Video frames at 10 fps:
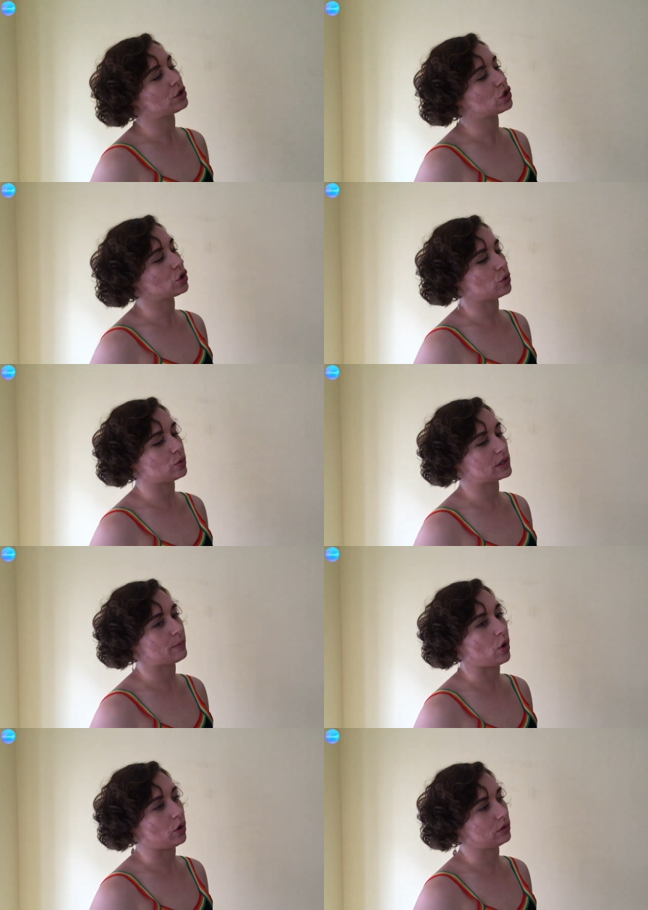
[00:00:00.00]
are too
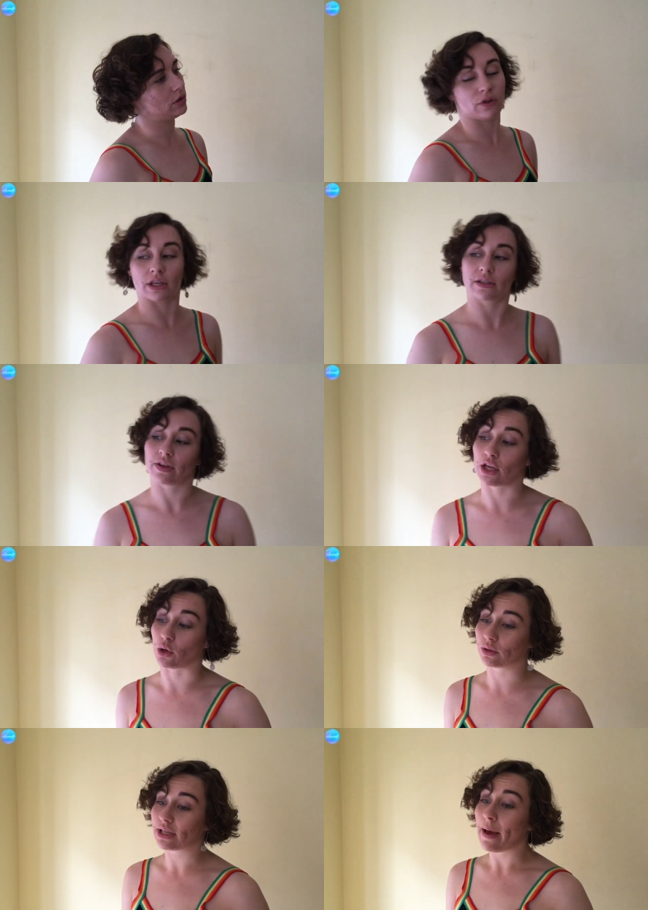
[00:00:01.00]
small for these
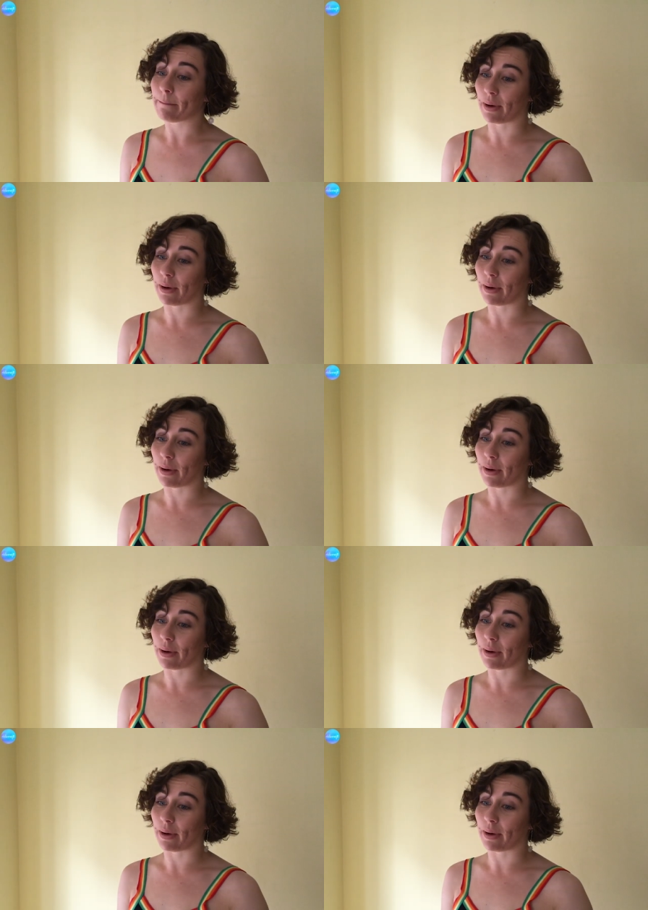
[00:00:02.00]
videos,